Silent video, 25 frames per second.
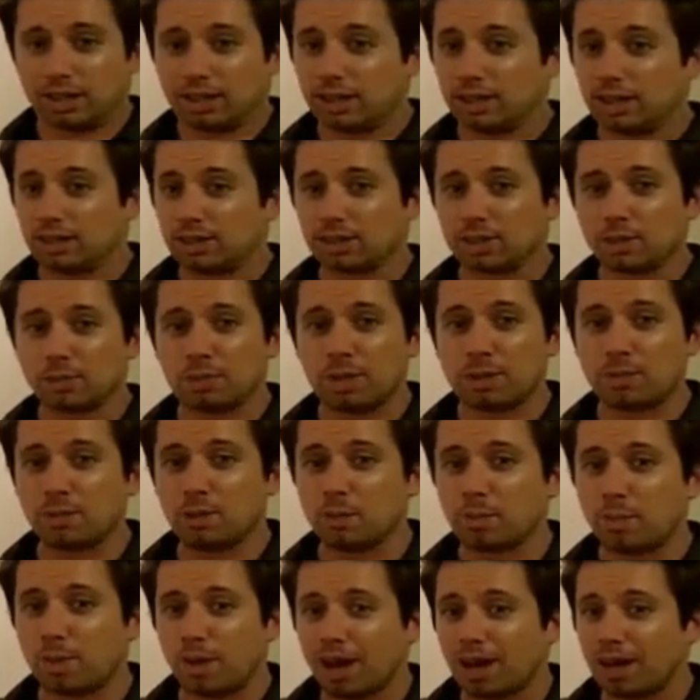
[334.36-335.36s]
You know, some
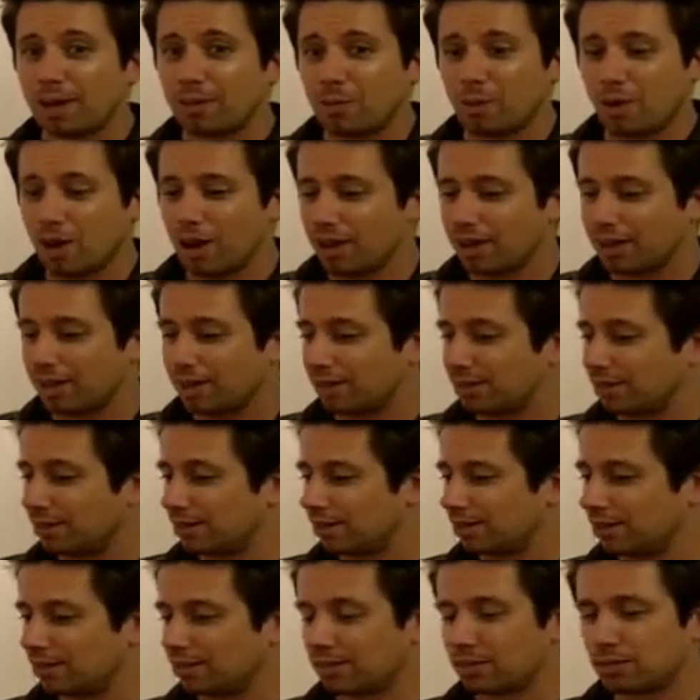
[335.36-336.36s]
people buy wine
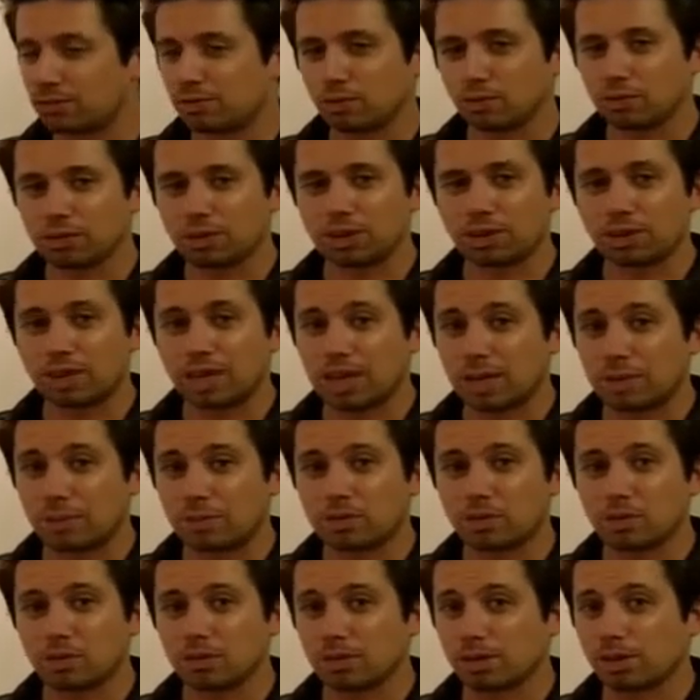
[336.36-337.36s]
just for the
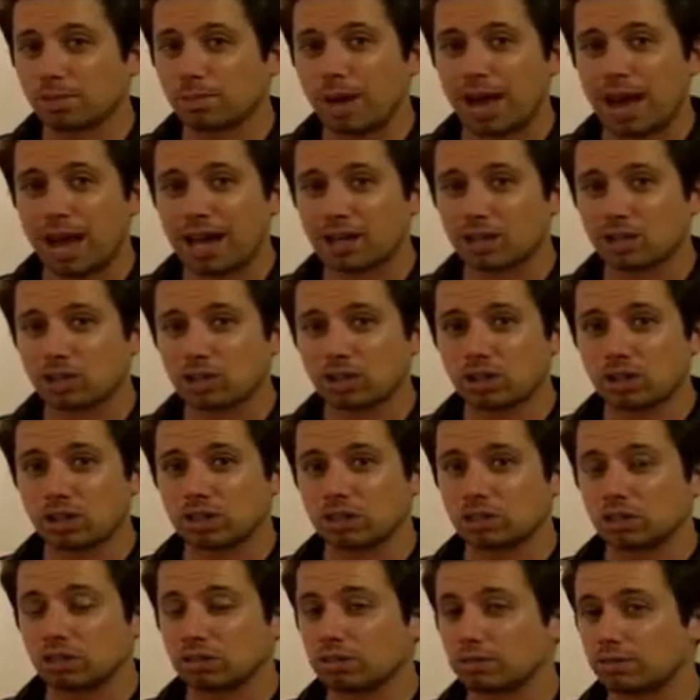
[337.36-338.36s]
label or the
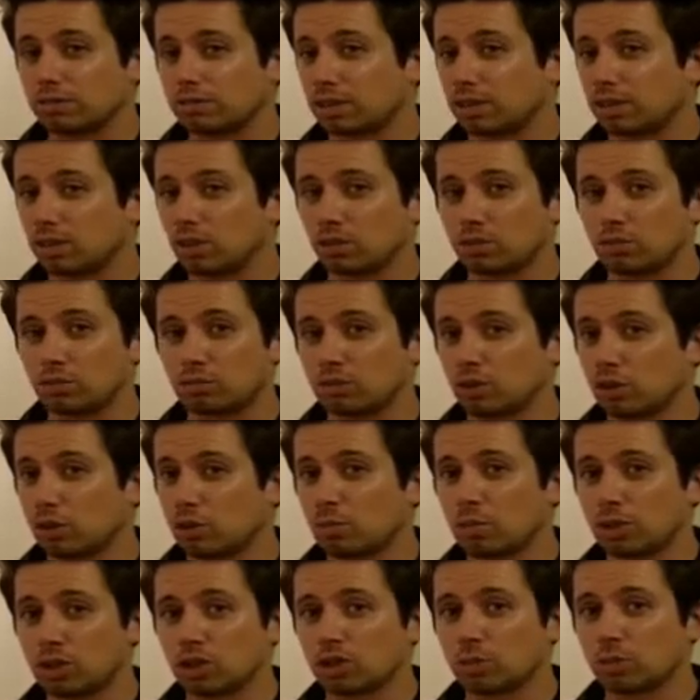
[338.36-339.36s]
packaging. You know, if they don't know
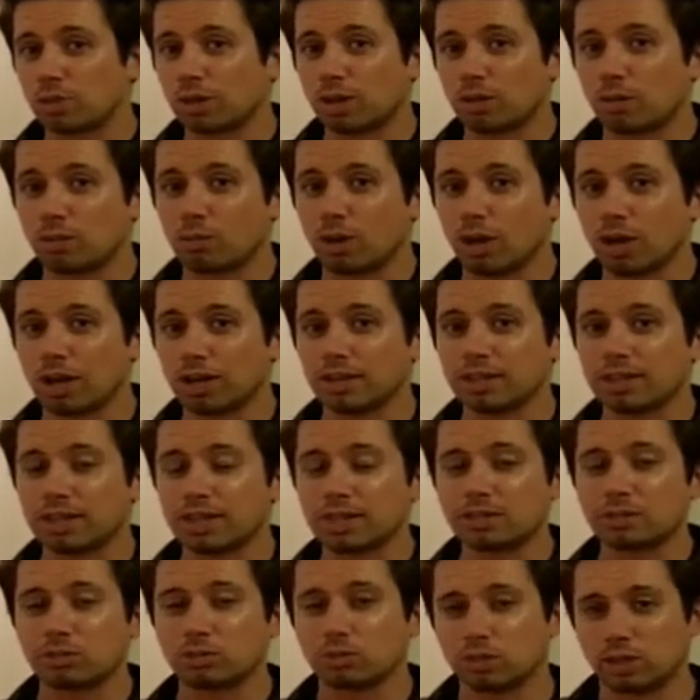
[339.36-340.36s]
much about wine,
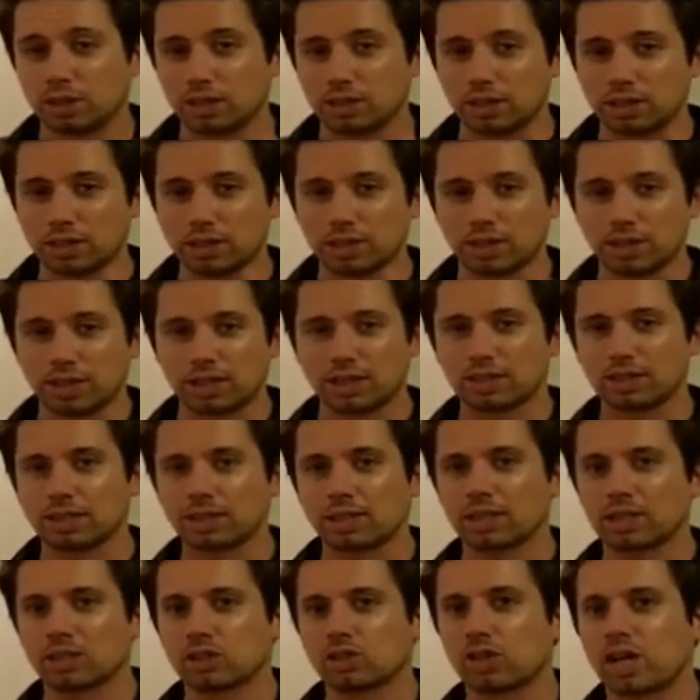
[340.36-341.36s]
that's really the thing
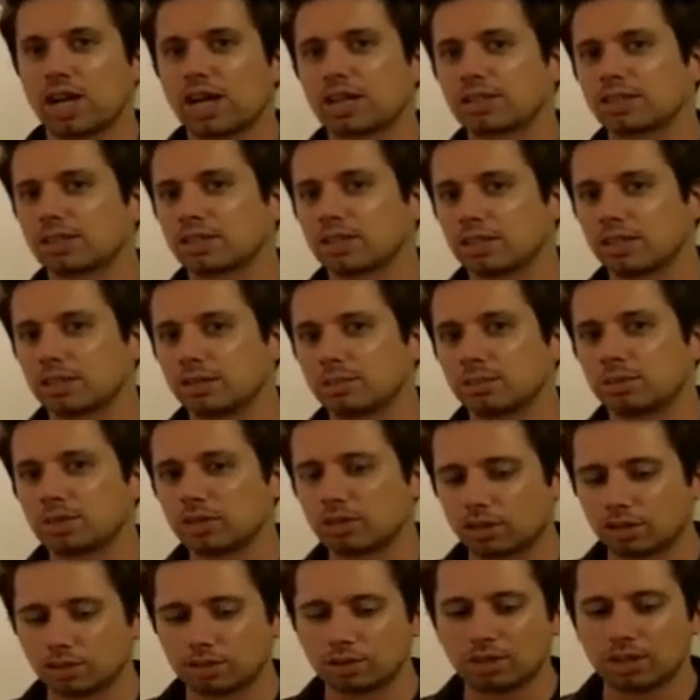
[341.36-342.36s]
that attracts them.
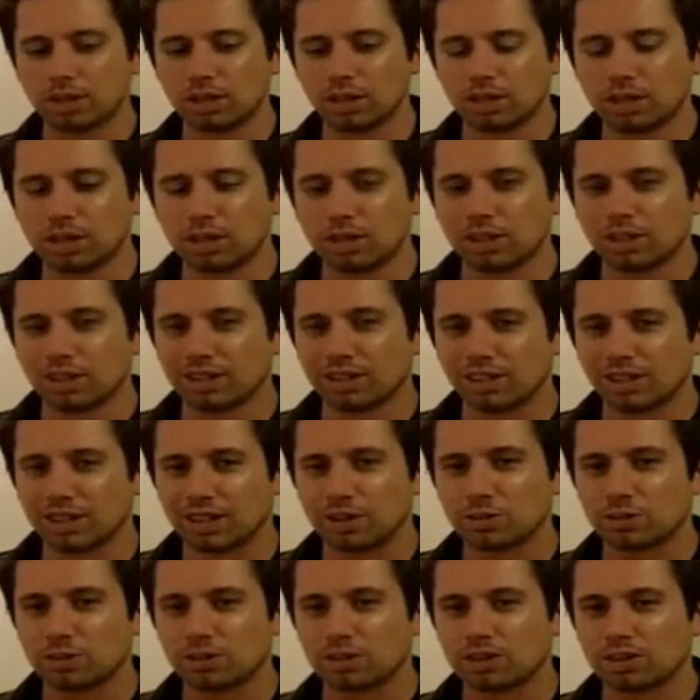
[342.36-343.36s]
So I
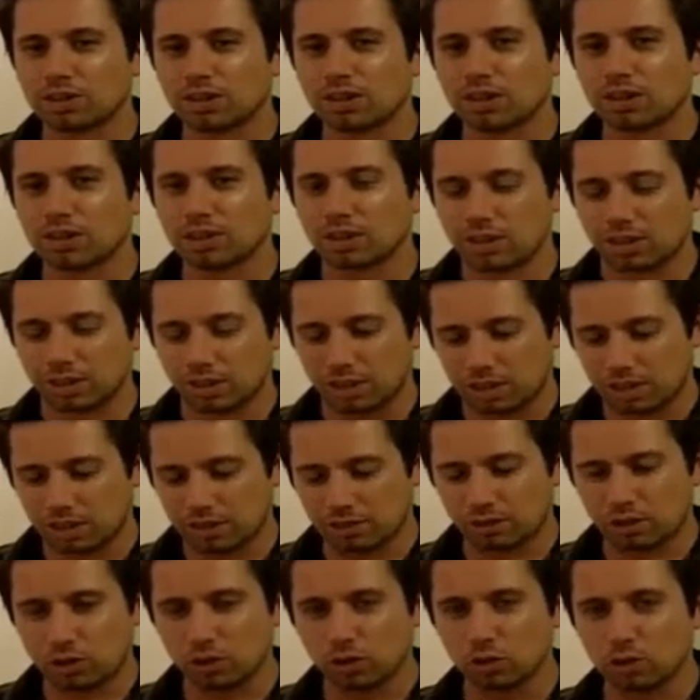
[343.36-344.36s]
always
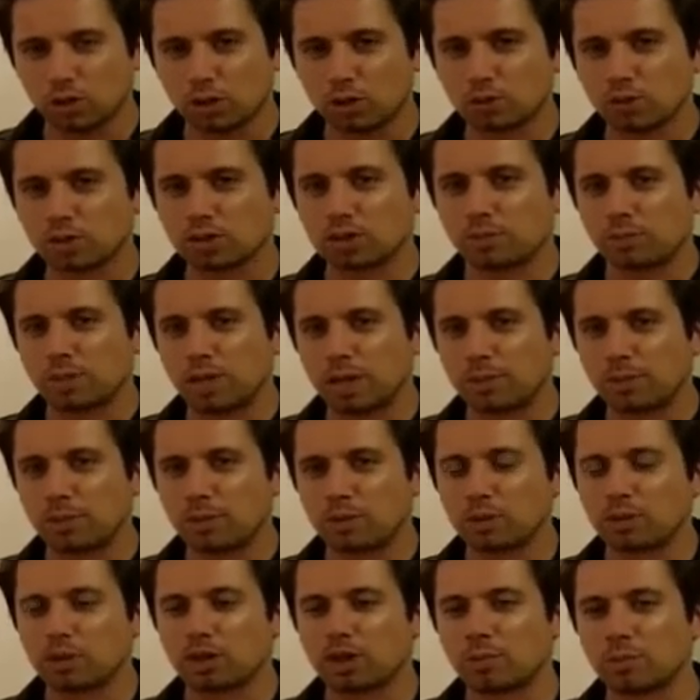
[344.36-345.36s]
give kudos to people
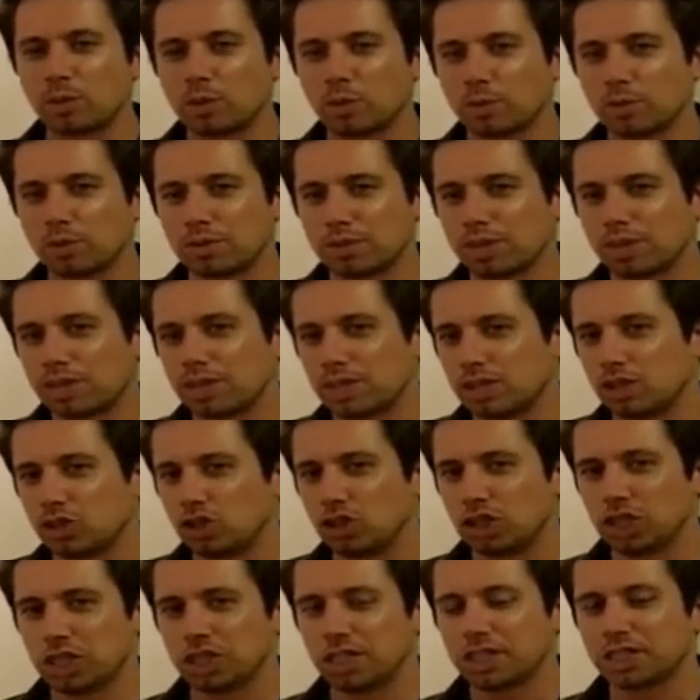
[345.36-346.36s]
who come up with
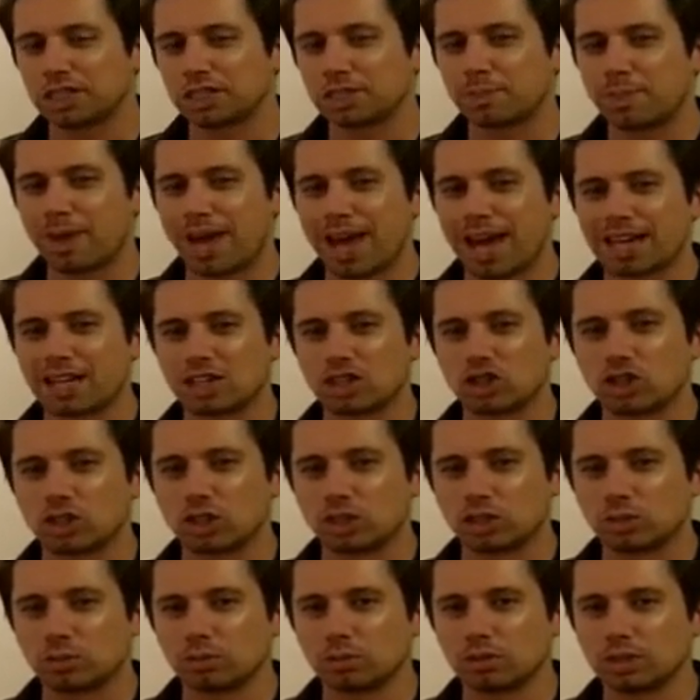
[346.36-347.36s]
ingenious
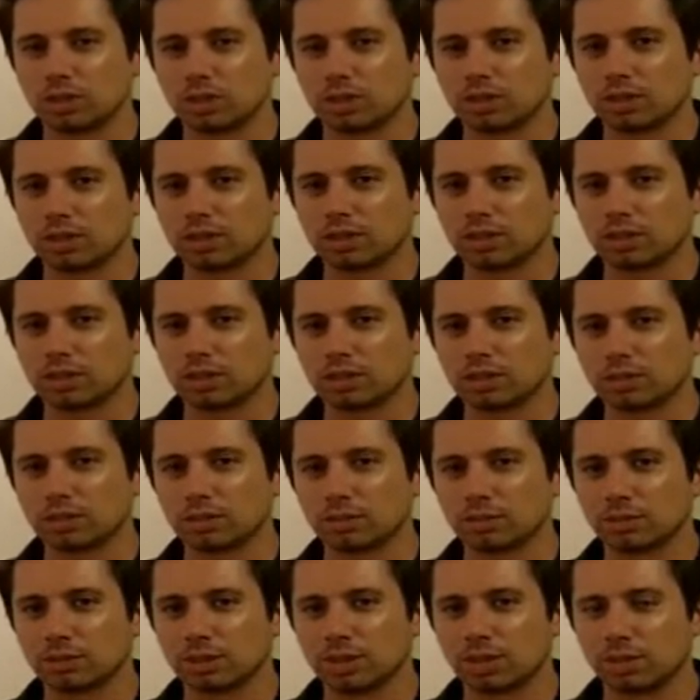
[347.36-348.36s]
packaging. It really is a
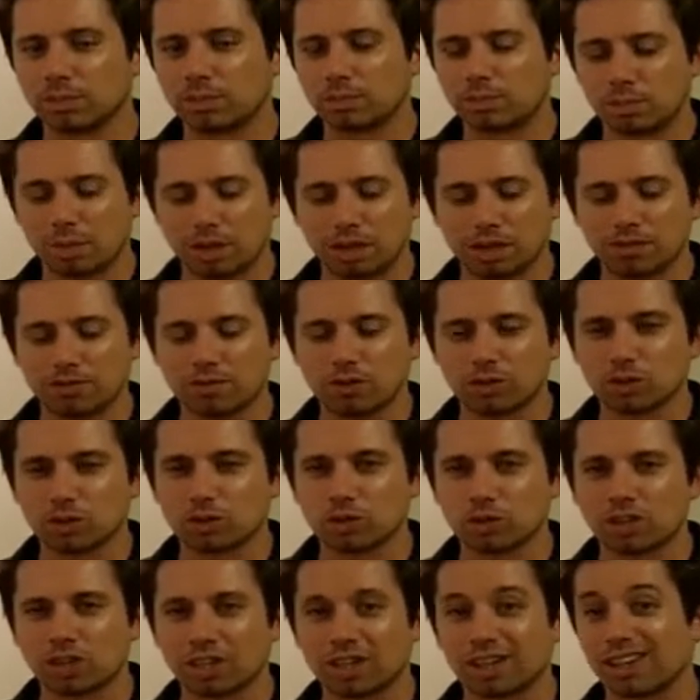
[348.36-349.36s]
really
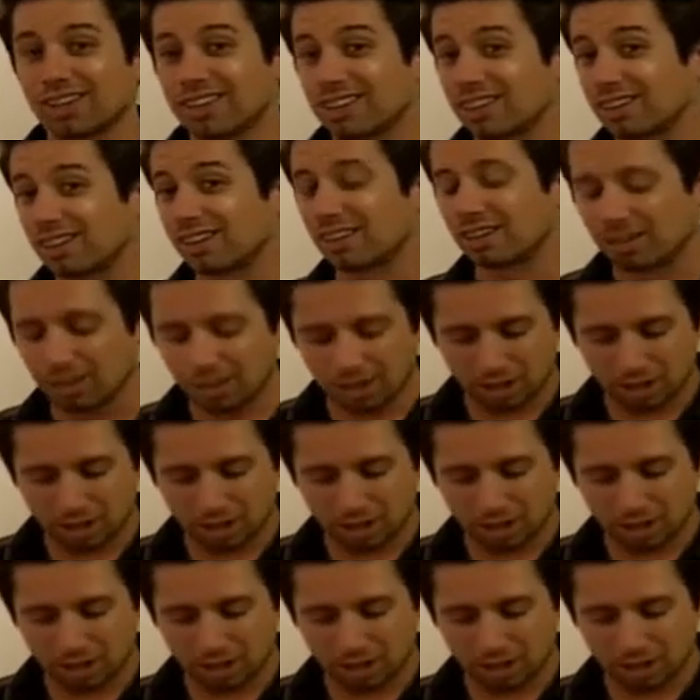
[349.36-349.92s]
beneficial thing, I think.